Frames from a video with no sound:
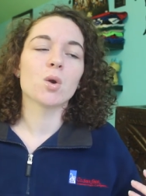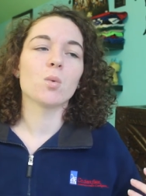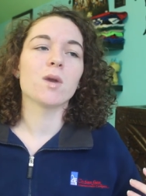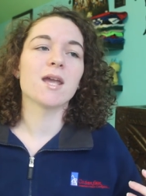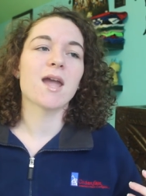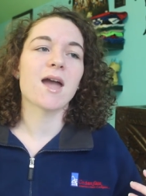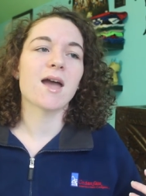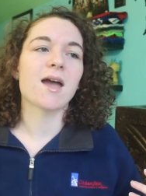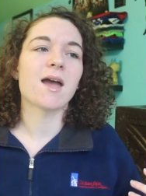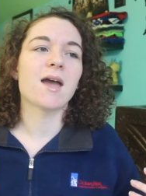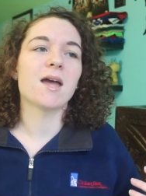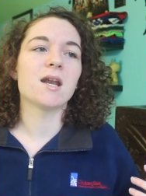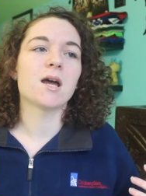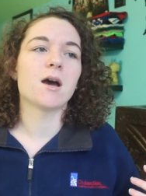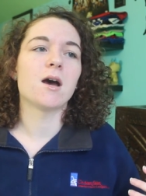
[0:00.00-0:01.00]
we
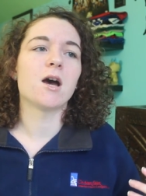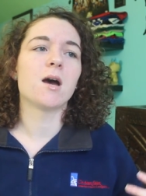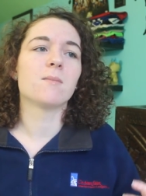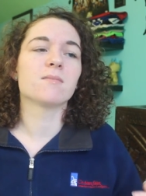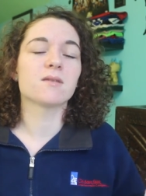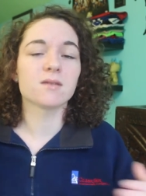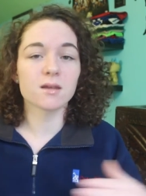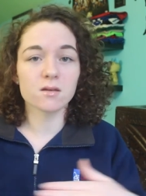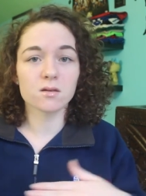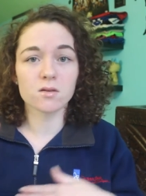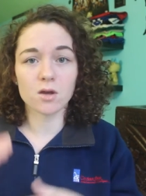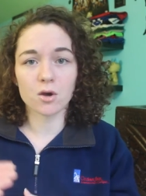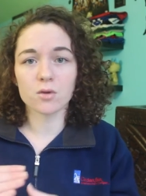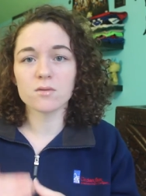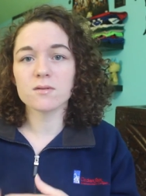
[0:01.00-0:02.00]
had um, six
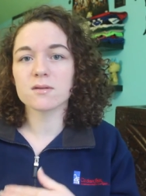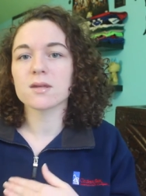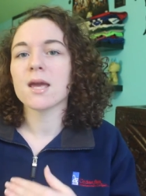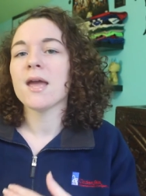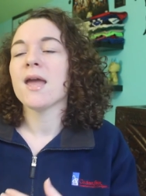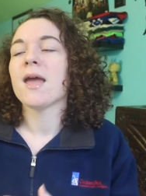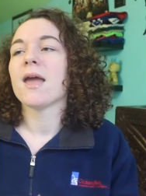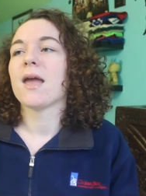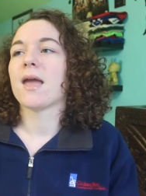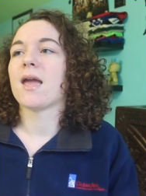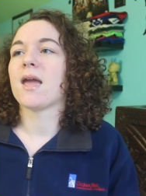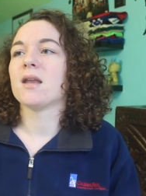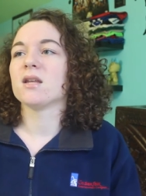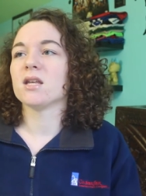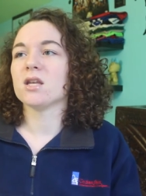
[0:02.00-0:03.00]
zones
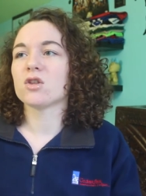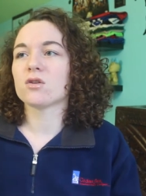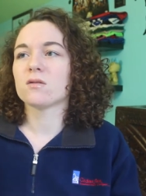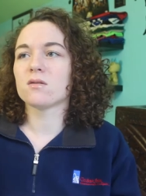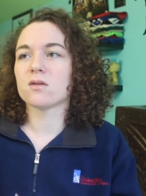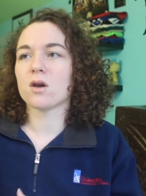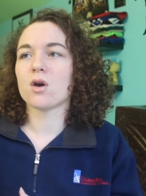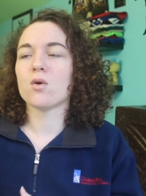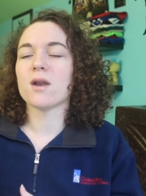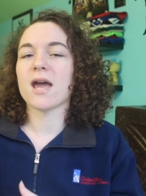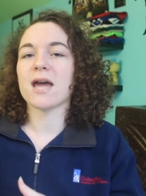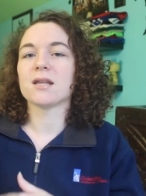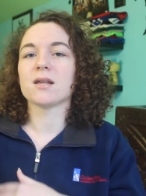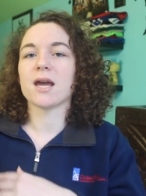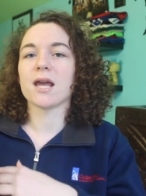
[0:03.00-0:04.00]
and each zone
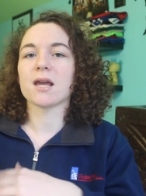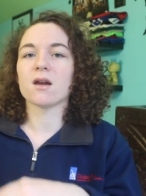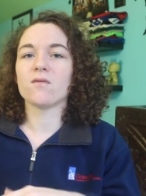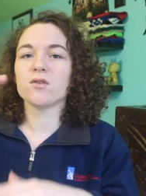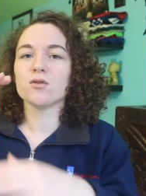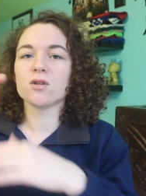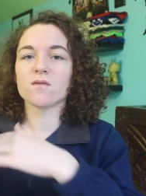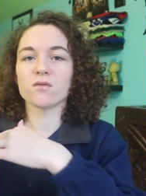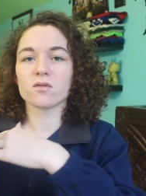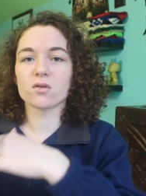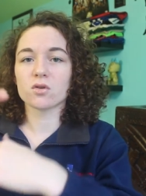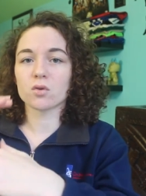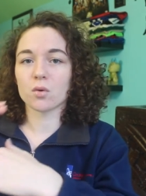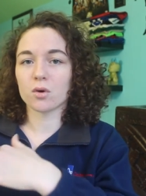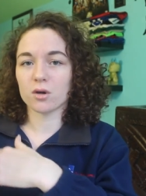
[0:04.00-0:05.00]
had like a few different
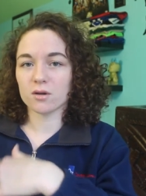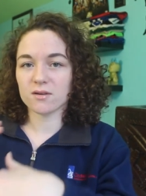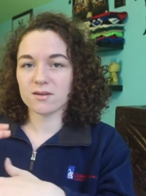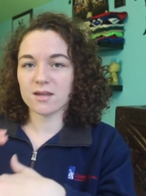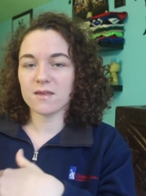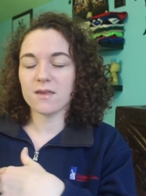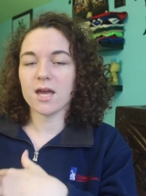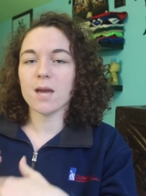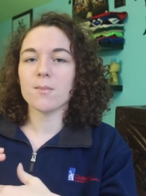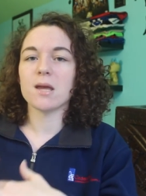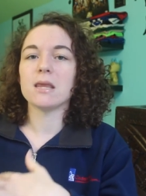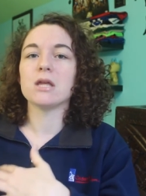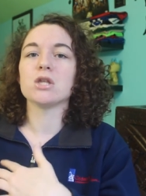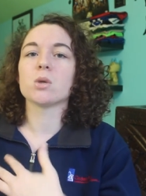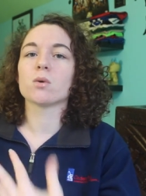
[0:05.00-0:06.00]
stores in them
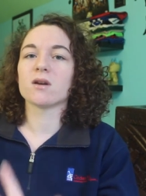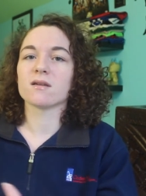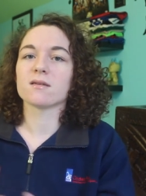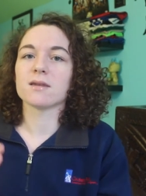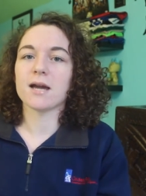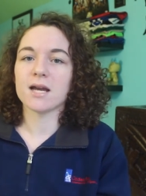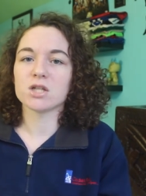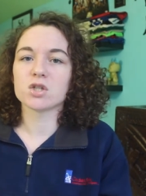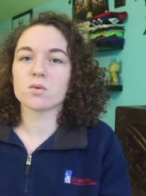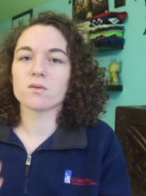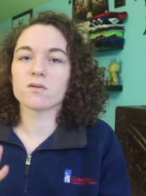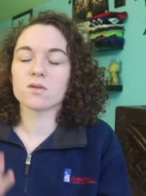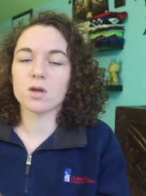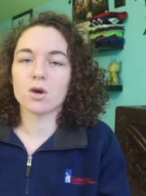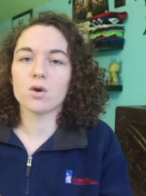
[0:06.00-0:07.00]
and then you were assigned to
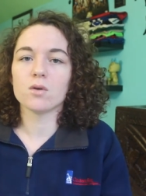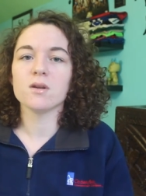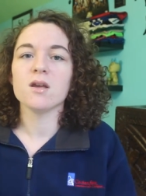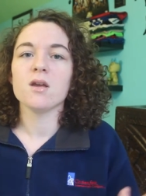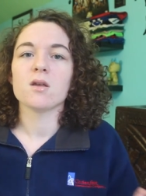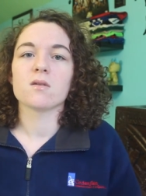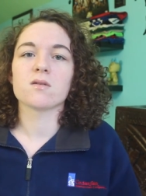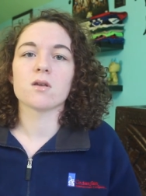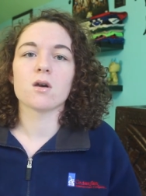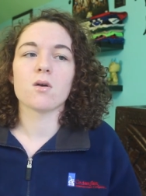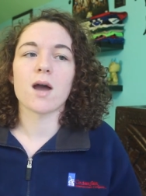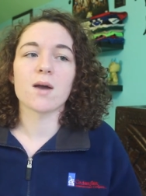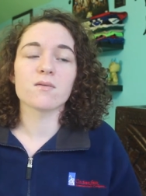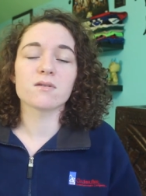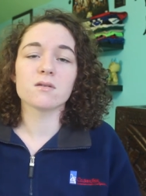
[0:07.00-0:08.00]
a zone. So
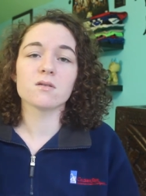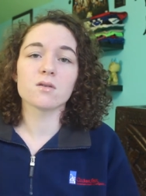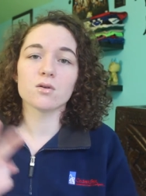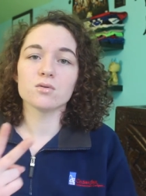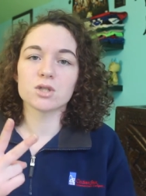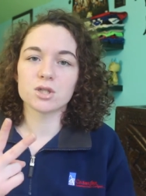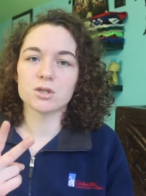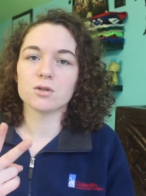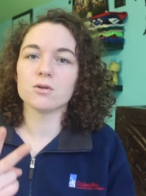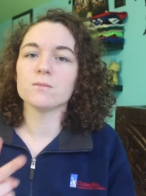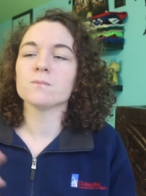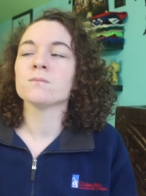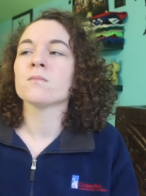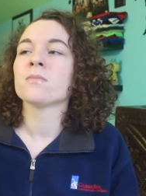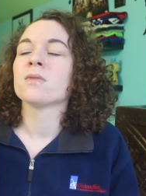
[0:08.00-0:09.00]
I was in zone
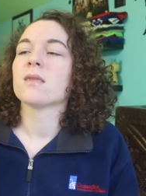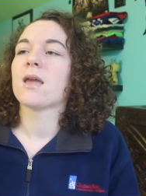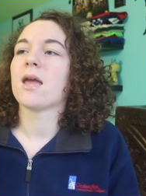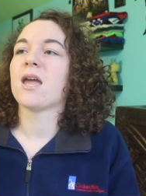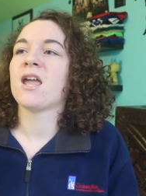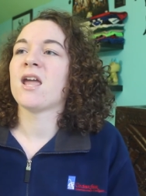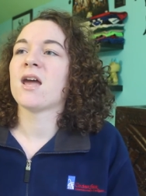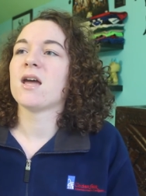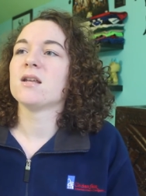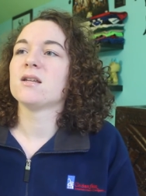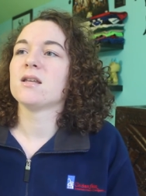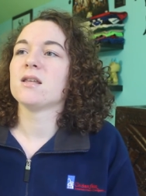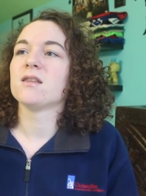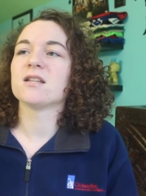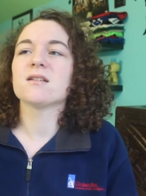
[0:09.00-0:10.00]
two
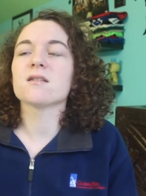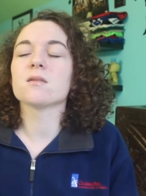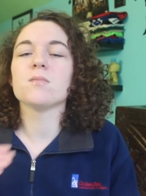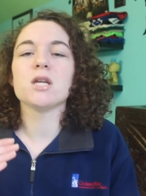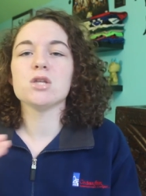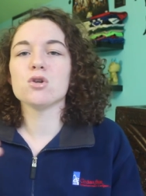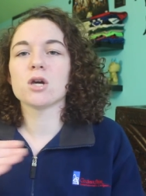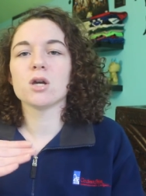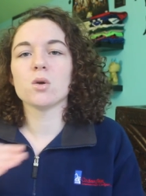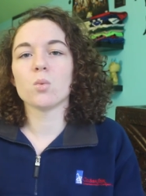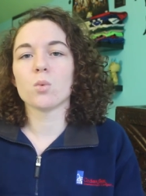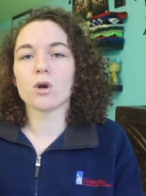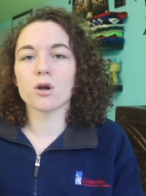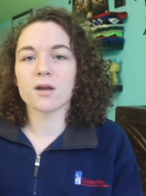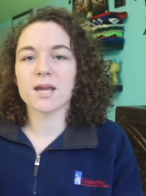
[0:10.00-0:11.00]
and that doesn't mean you couldn't
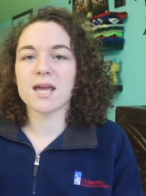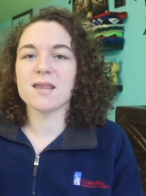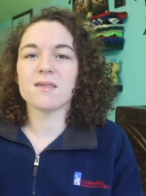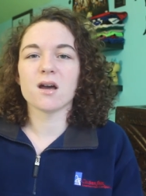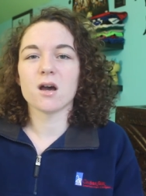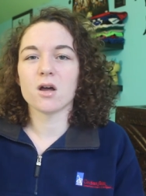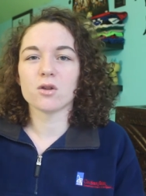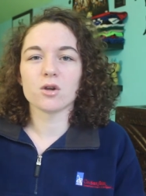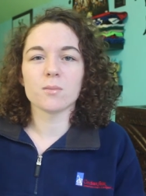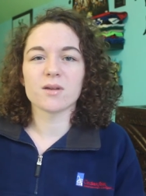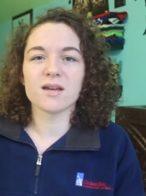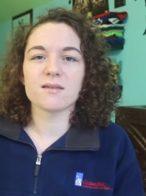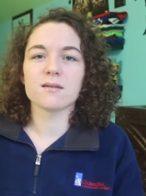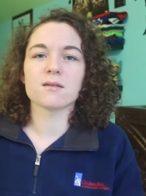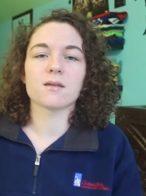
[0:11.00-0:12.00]
work in the other
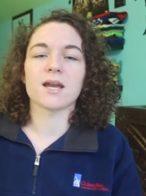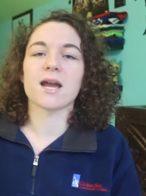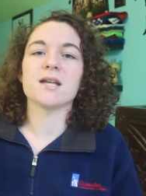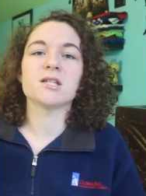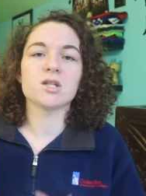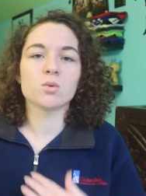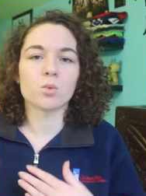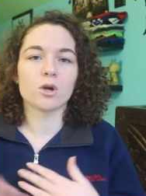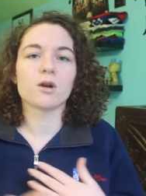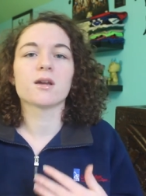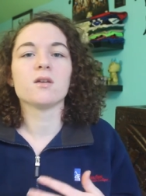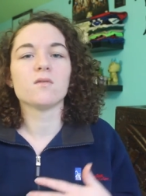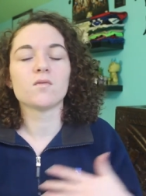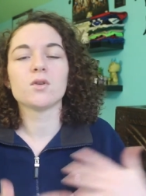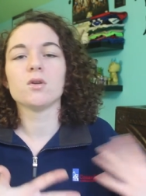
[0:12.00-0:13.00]
places. Like I did work
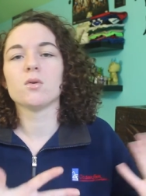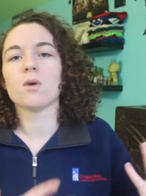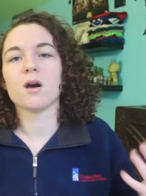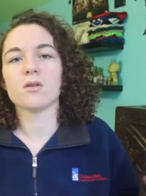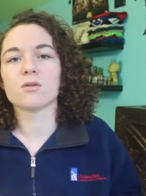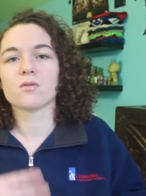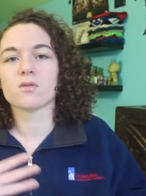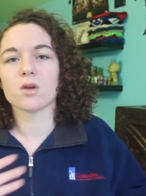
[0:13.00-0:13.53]
in a few other